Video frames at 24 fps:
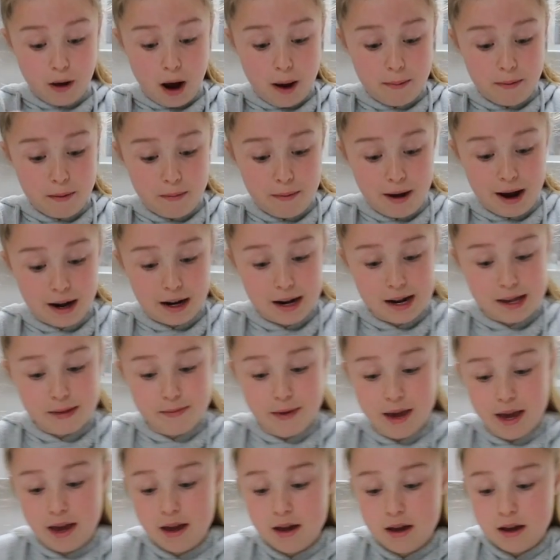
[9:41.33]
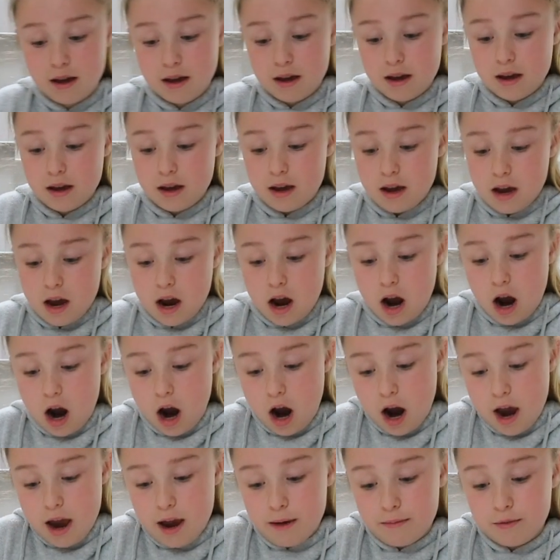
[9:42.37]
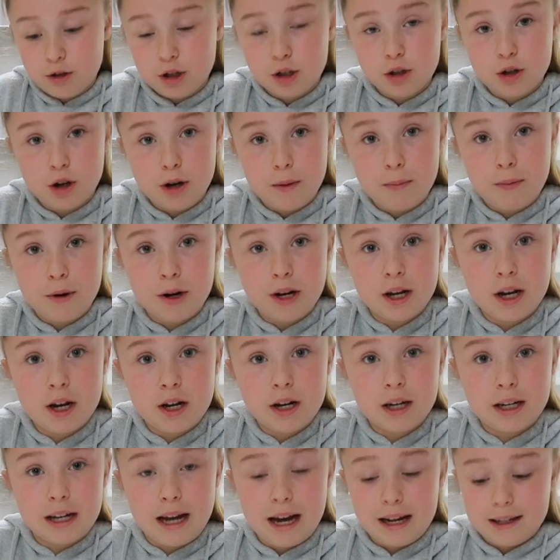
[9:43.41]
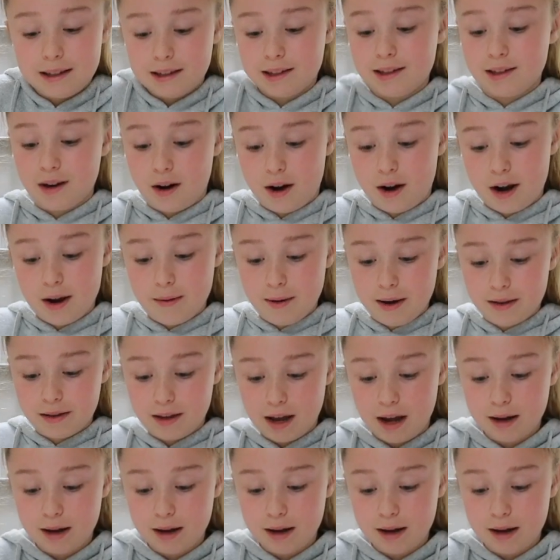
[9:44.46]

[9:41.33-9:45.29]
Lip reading: a piping bag like me, I am just going to put it on a glass. Sorry about